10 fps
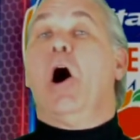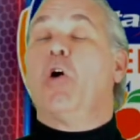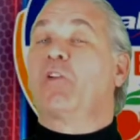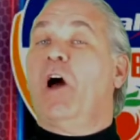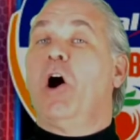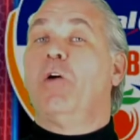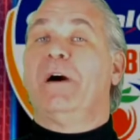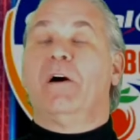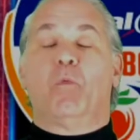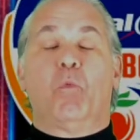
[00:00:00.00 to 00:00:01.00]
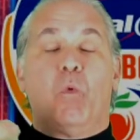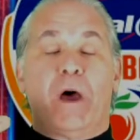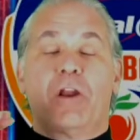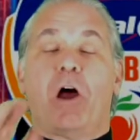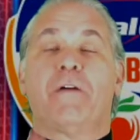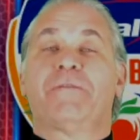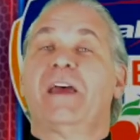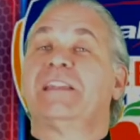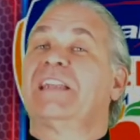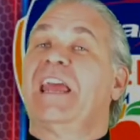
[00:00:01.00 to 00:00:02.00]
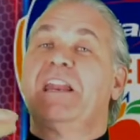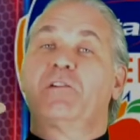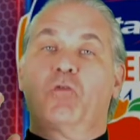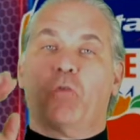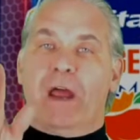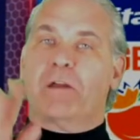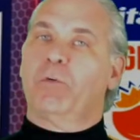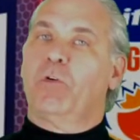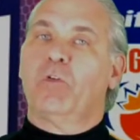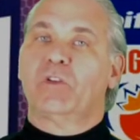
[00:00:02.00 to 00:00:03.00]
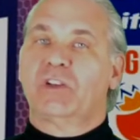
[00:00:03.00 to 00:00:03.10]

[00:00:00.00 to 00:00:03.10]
Oklahoma, what an offense, incredible